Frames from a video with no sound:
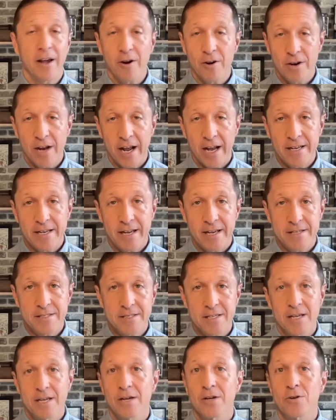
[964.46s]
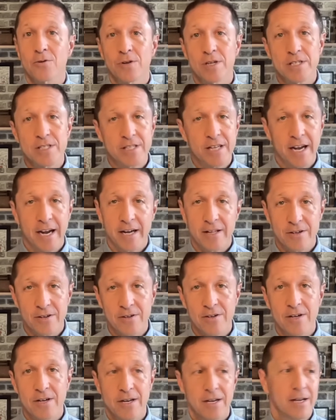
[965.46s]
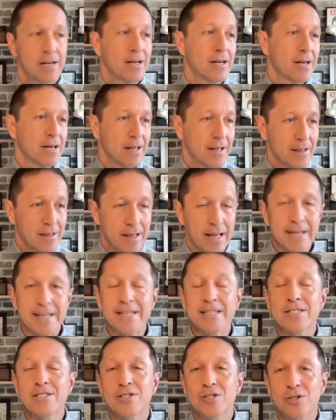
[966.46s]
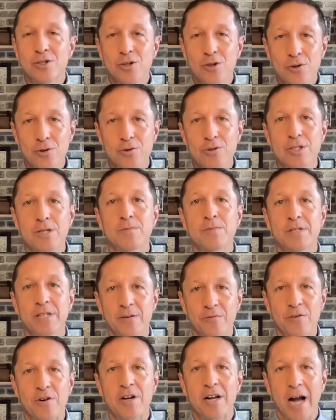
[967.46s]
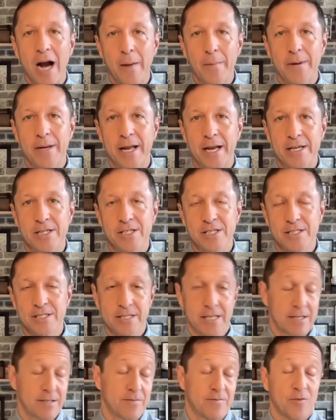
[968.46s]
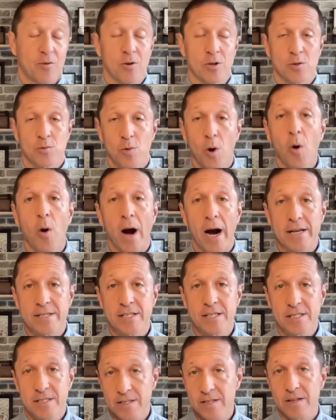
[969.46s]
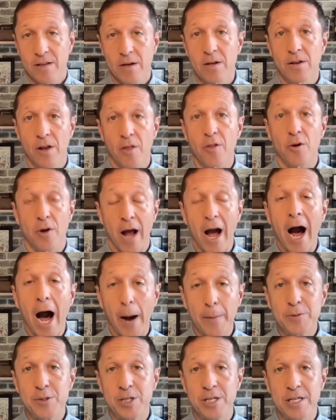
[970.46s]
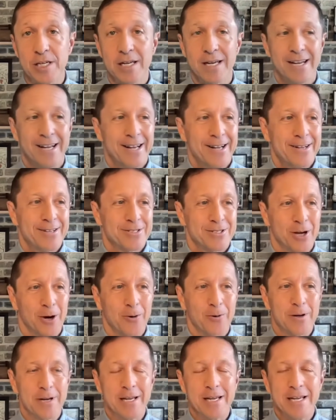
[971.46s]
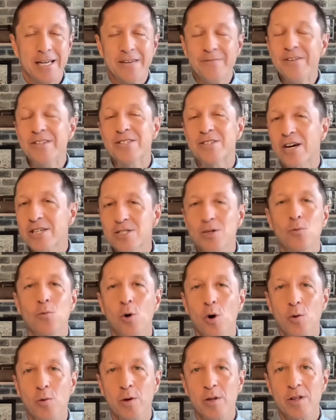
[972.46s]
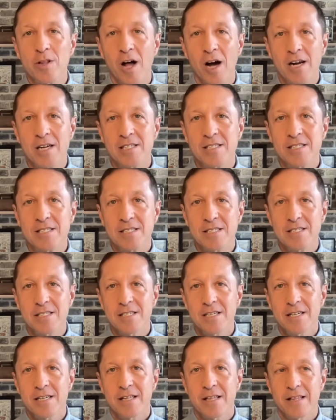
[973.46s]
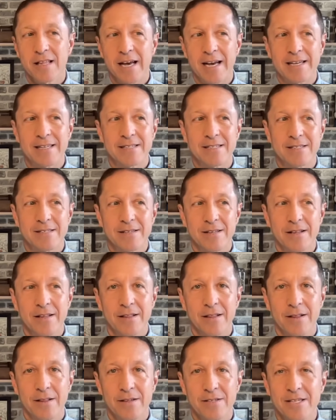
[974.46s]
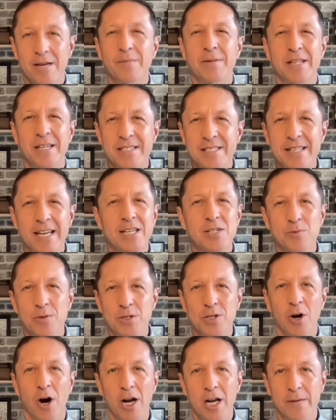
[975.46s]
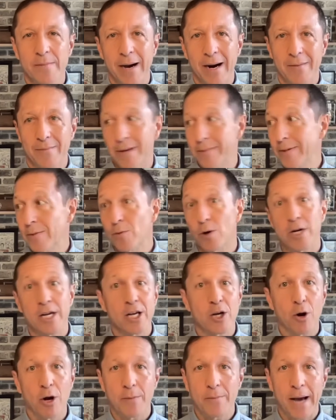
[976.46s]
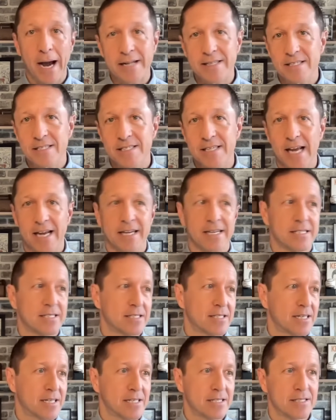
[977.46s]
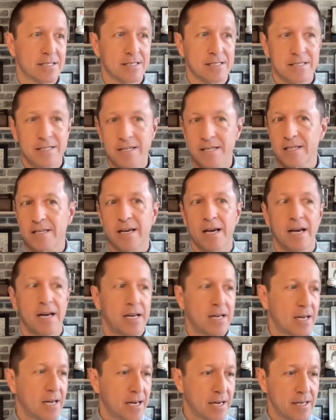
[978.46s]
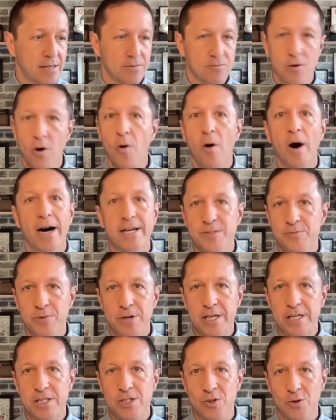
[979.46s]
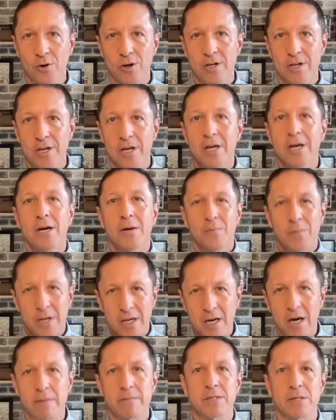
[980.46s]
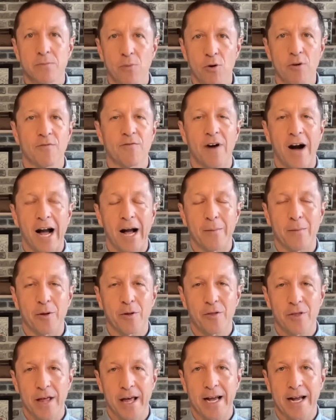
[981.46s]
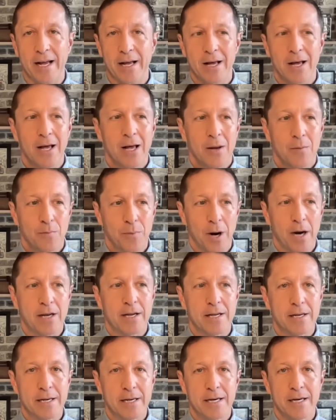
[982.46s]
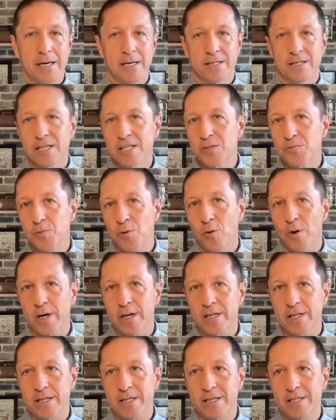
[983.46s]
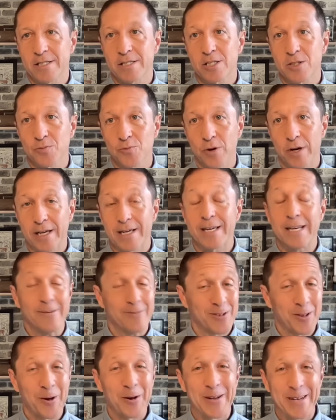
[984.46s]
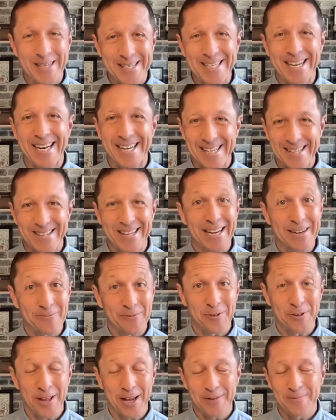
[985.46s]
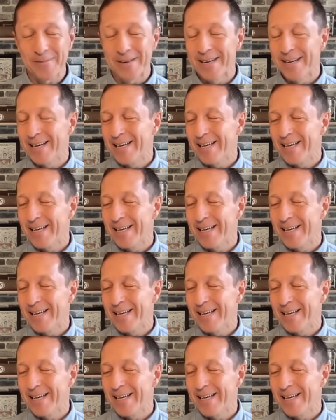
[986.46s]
Hernandez, Chris Taylor. They can do some different combinations. And of course, Rojas is another option. So if it doesn't work with Lux, then some of these things we're talking about, maybe Mookie going back to second and Kike and Rojas playing short, becomes a more viable thing. But at this point in the spring, even though it is getting late for them,